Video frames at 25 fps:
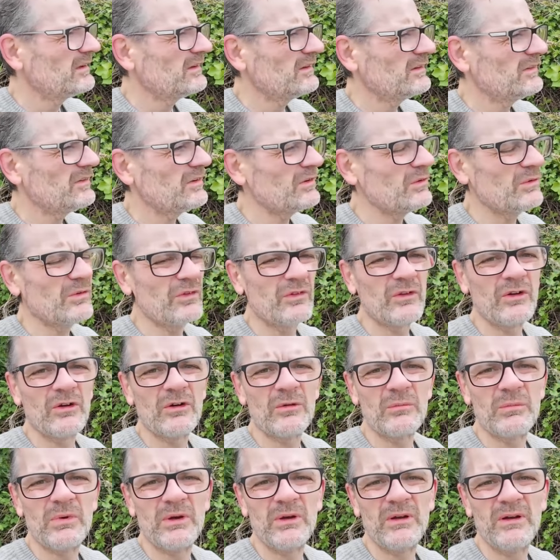
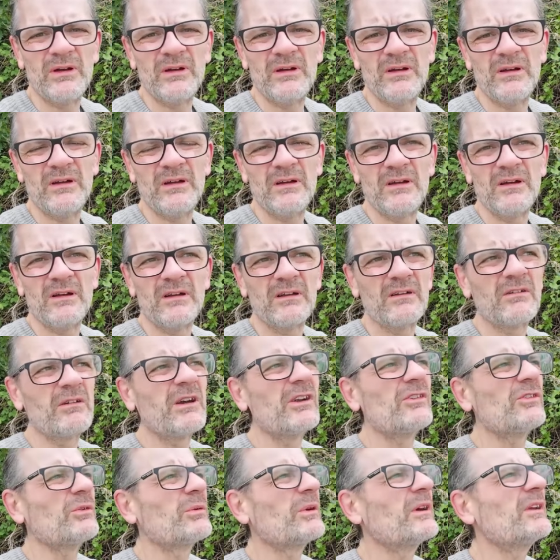2-stop
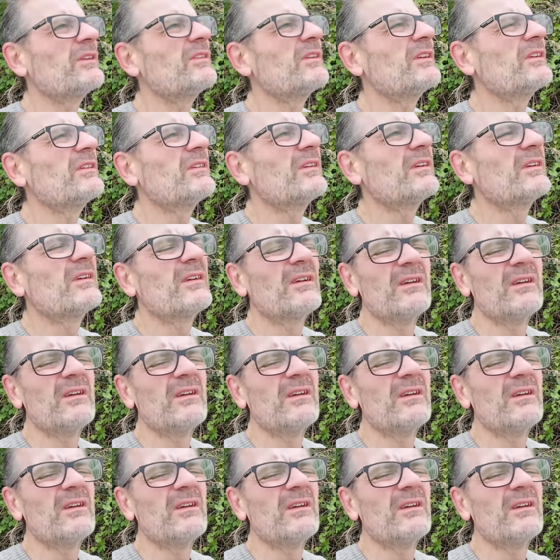graduated